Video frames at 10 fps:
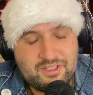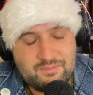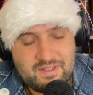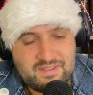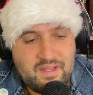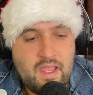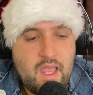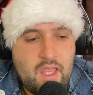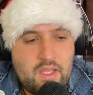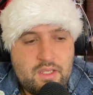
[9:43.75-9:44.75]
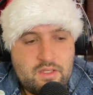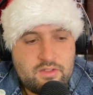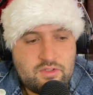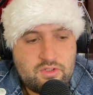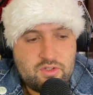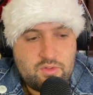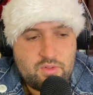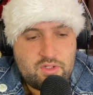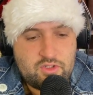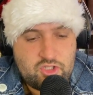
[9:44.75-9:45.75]
Christmas,
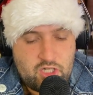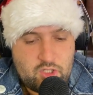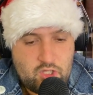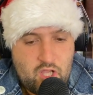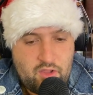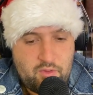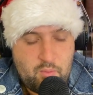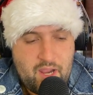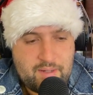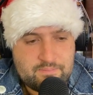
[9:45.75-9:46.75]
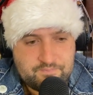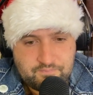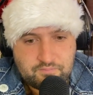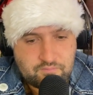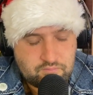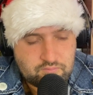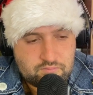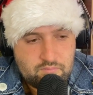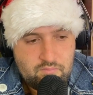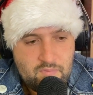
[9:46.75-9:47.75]
to Jingle All the Way.
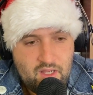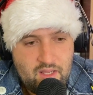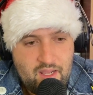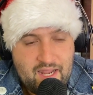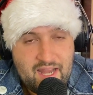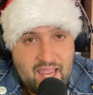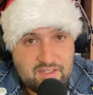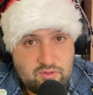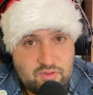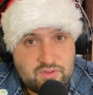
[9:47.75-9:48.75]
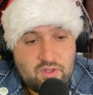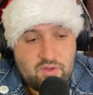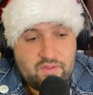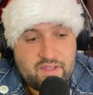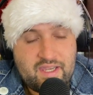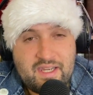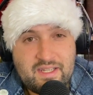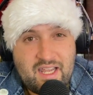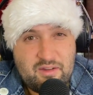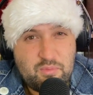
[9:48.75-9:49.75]
And as a result, the
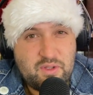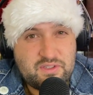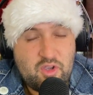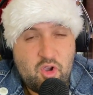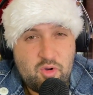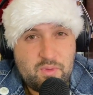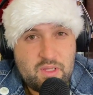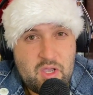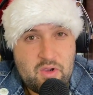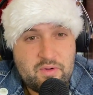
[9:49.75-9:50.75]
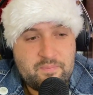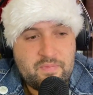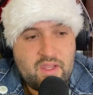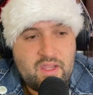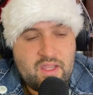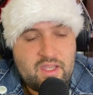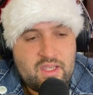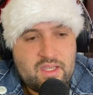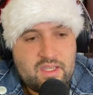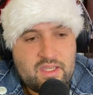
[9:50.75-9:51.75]
kid kind of pulls a Home Alone.
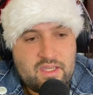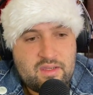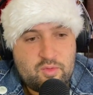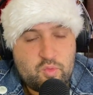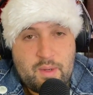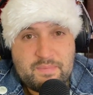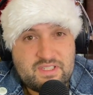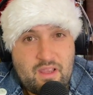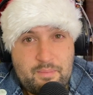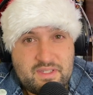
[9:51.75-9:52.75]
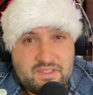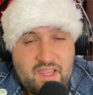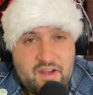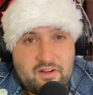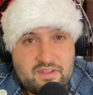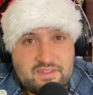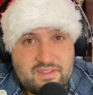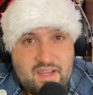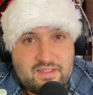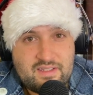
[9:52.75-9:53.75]
He rips up his letter to
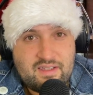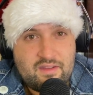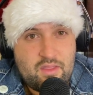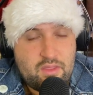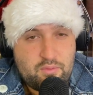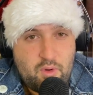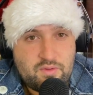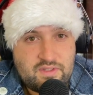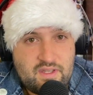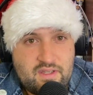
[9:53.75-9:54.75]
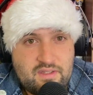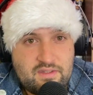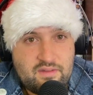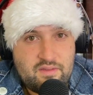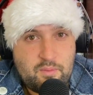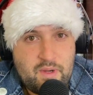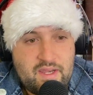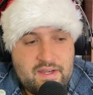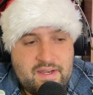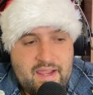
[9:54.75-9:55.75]
Santa, throws it into the
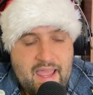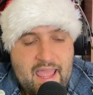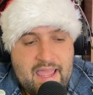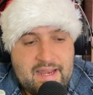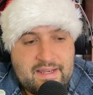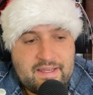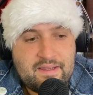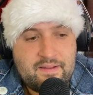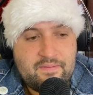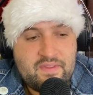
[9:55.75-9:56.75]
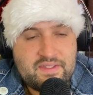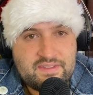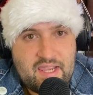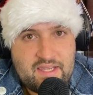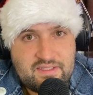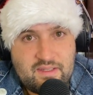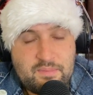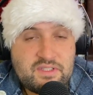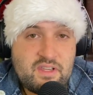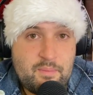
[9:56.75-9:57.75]
wind, and this
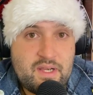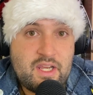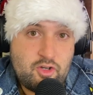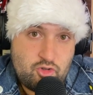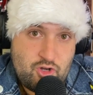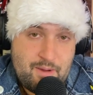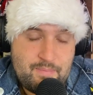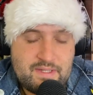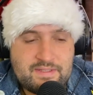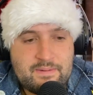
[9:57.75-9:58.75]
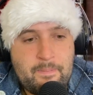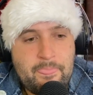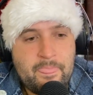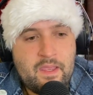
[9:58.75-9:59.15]
ends up summoning Krampus,